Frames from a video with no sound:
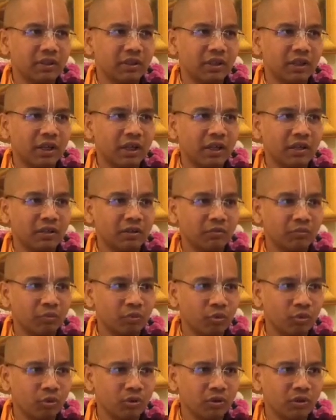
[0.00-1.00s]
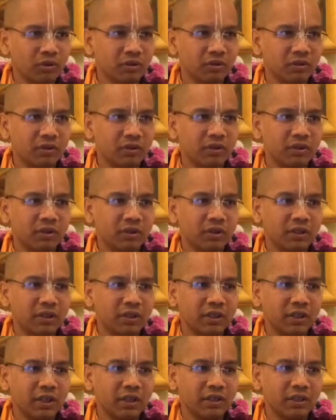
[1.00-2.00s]
and the mood
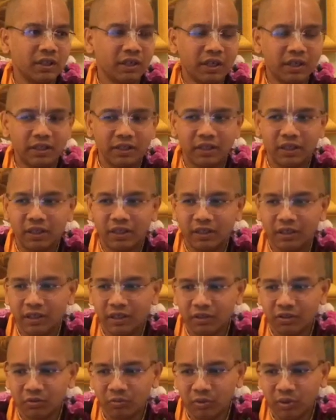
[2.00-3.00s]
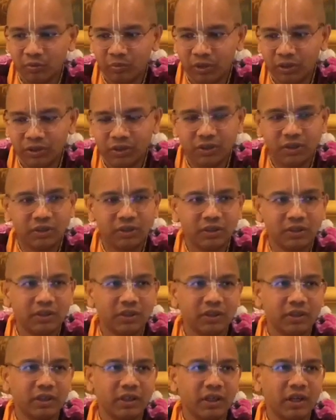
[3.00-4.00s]
and the right content to publish,
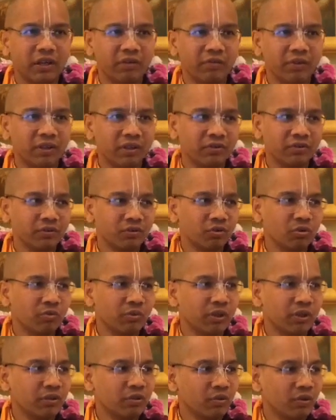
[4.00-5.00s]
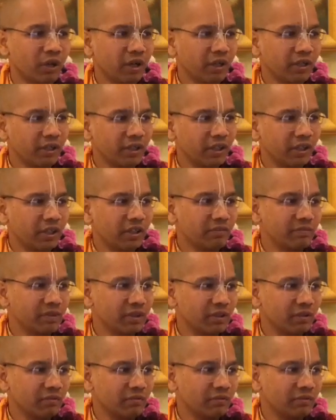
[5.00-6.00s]
and when there was nobody to write, he
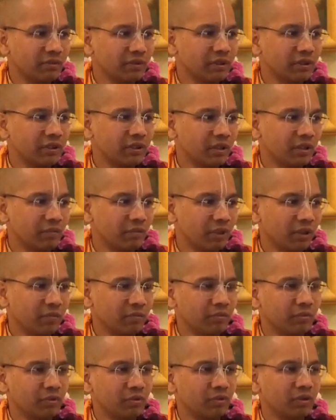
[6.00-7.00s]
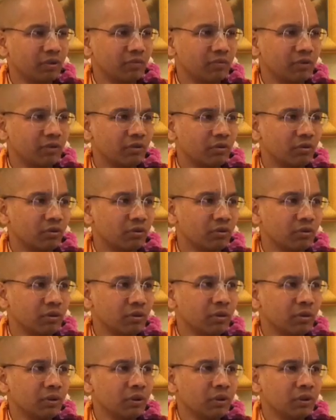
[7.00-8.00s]
himself stepped up, took up the role
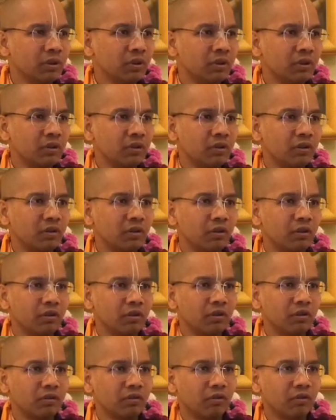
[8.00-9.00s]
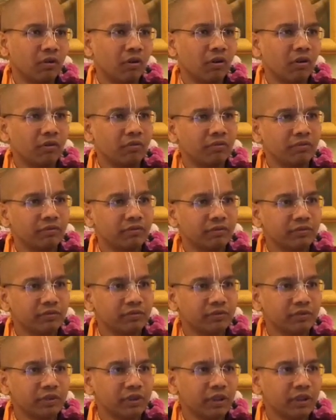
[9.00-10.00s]
of
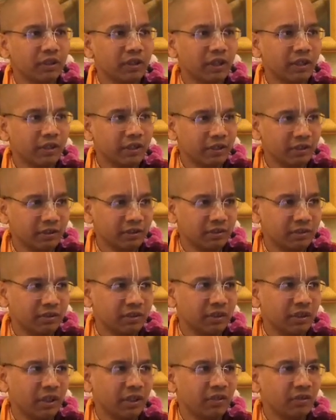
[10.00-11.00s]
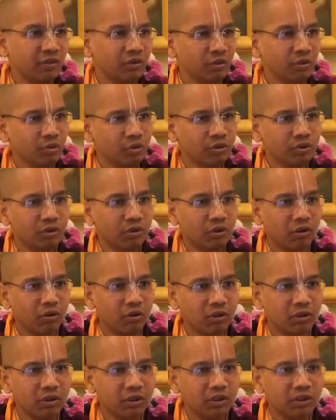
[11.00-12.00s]
a writer, and used
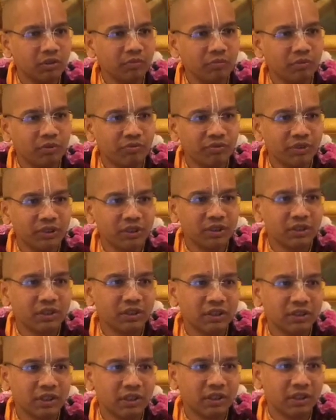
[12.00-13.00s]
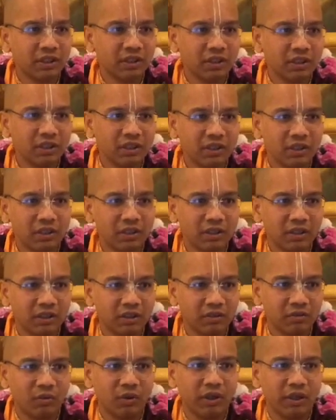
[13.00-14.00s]
all the proficiency that he
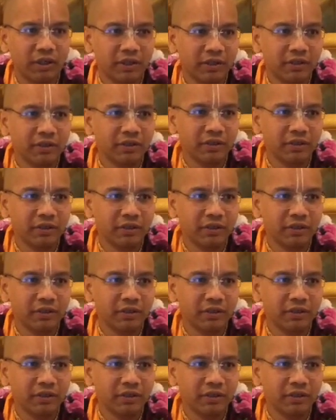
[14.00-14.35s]
acquired